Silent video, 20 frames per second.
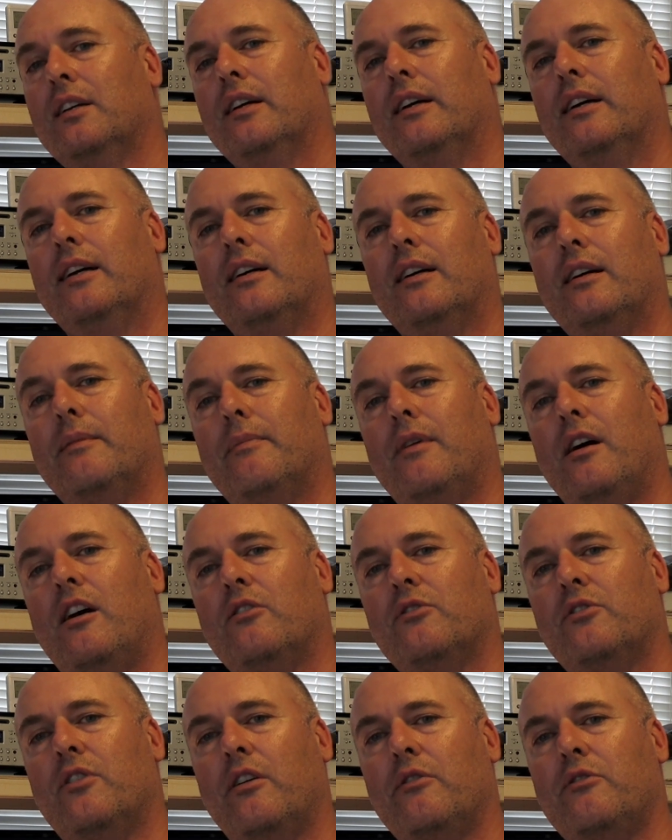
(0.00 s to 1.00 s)

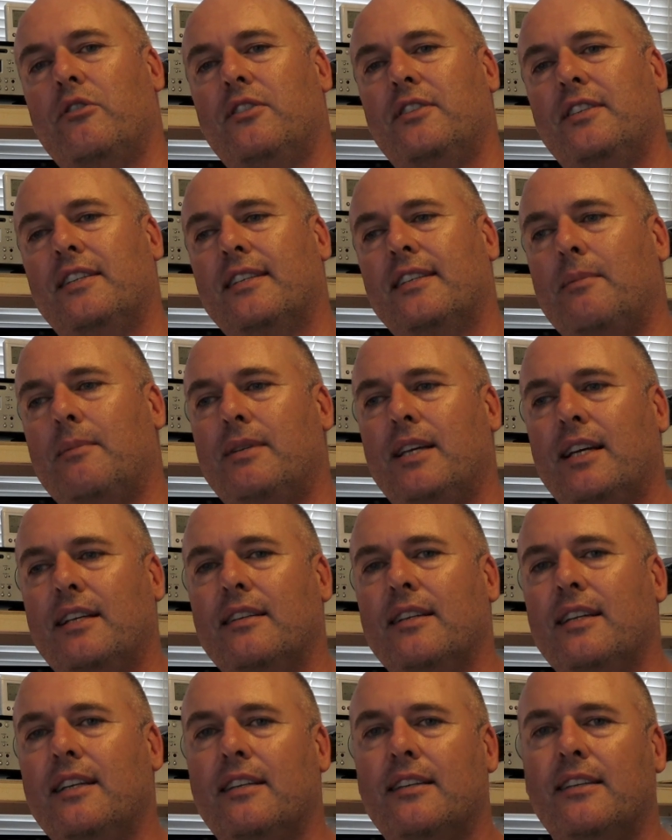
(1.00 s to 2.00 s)
I'll use the
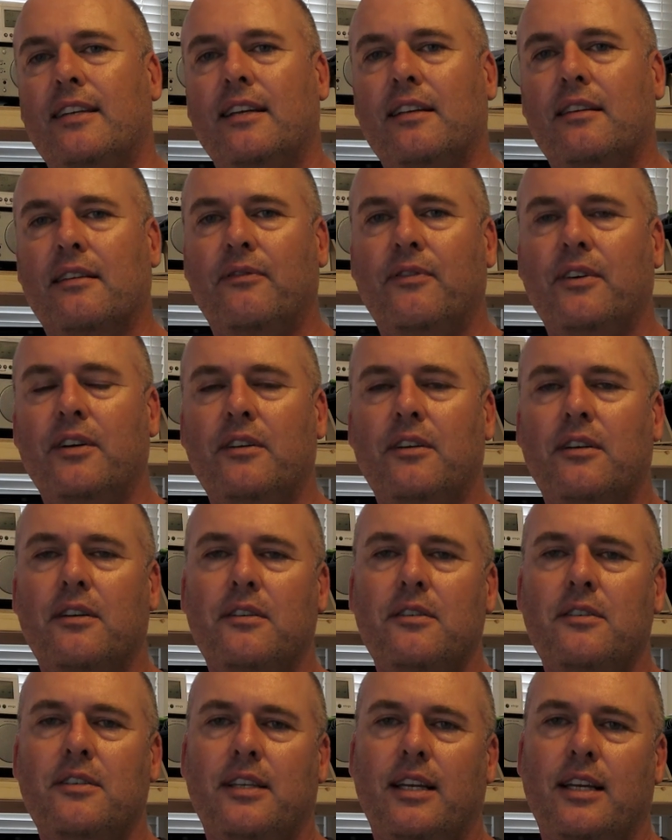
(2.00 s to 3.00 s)
technique to take the
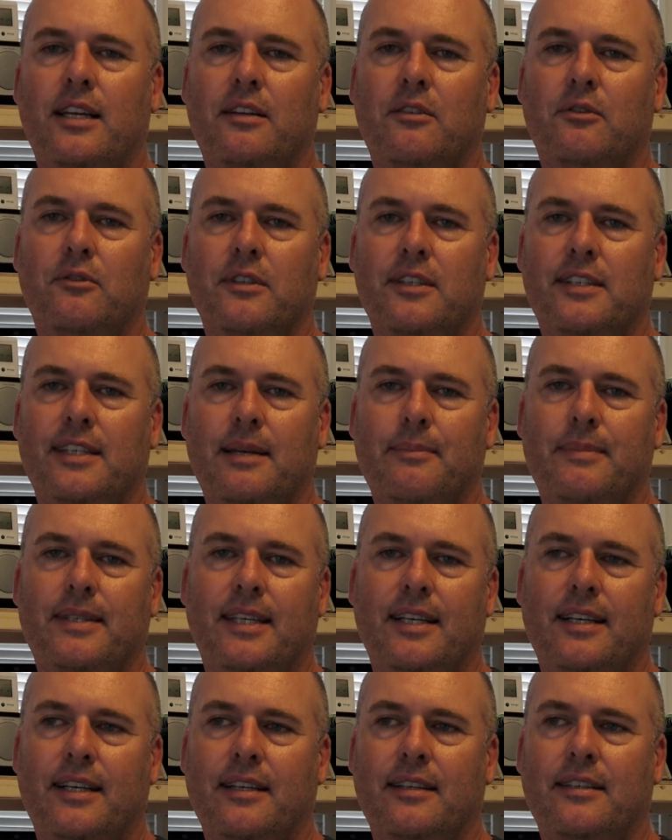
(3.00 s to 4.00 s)
photos and all the same
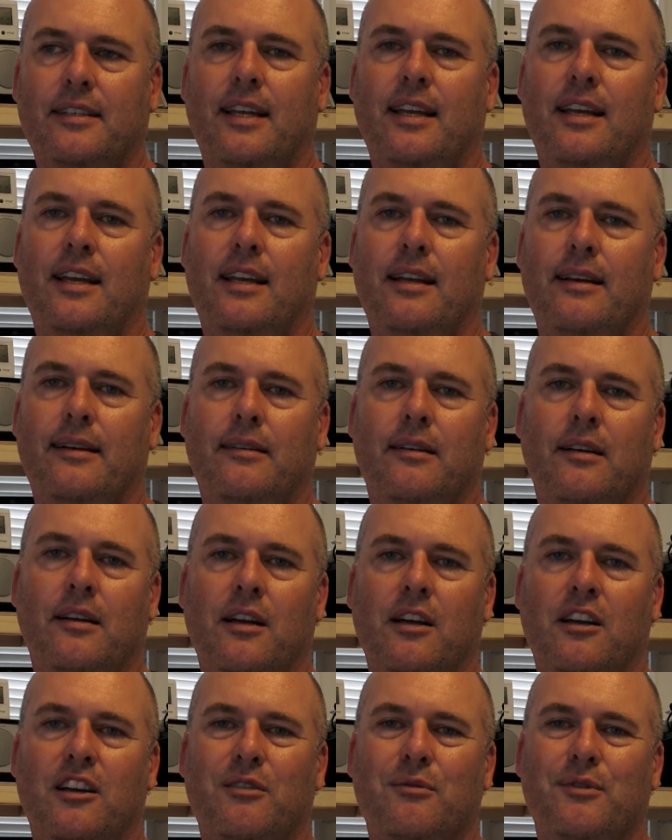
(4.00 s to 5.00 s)
settings, and
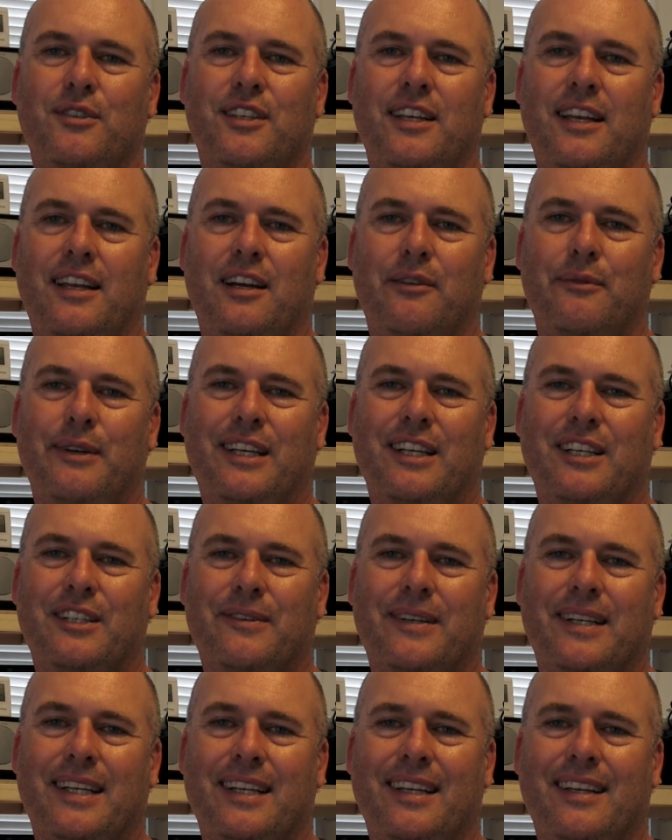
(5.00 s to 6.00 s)
we'll see how we go,
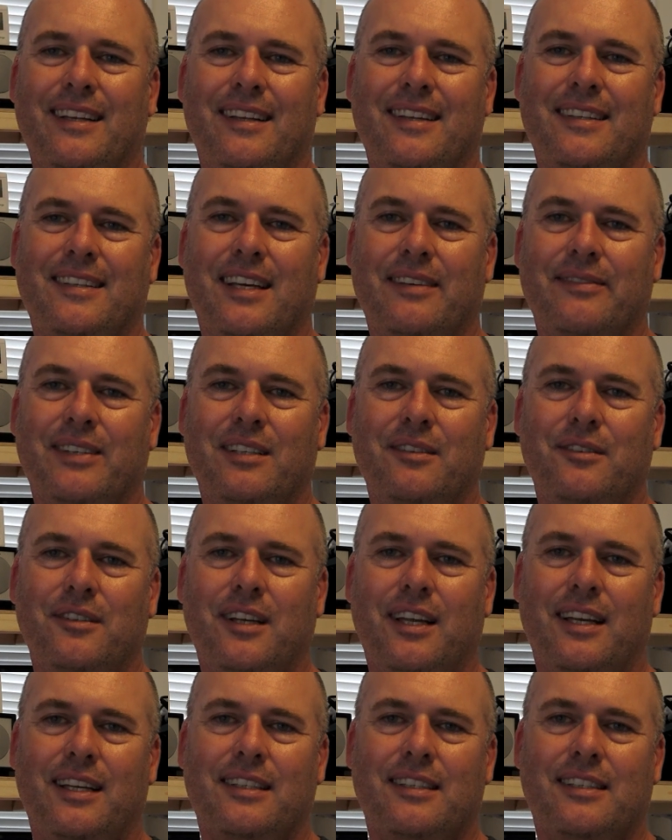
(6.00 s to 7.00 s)
eh? Let's have a
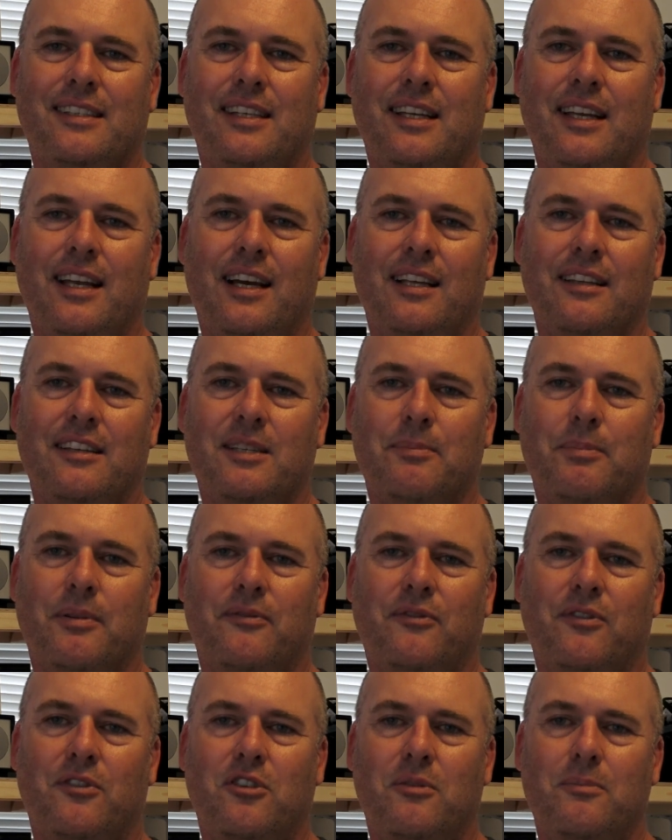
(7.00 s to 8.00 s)
look and see how this
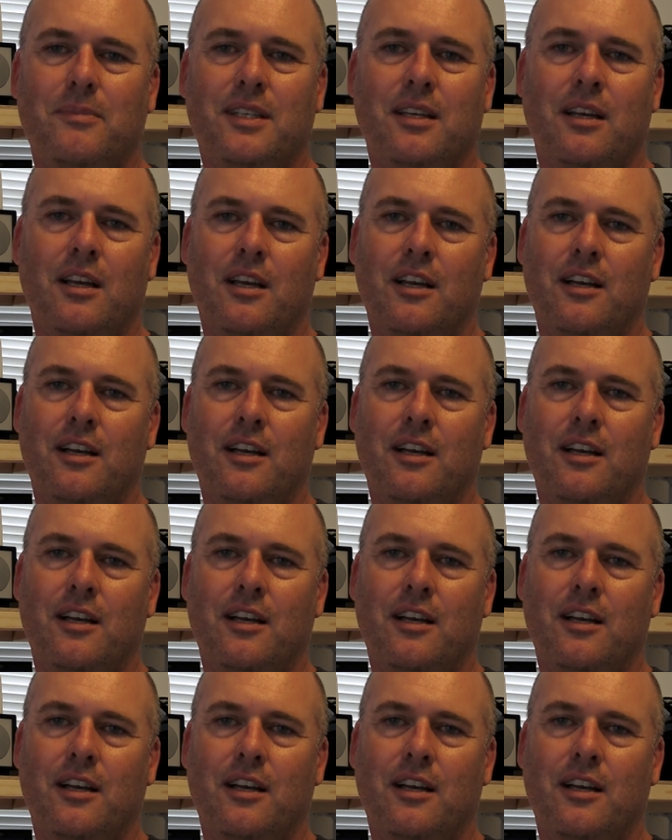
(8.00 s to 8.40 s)
performs.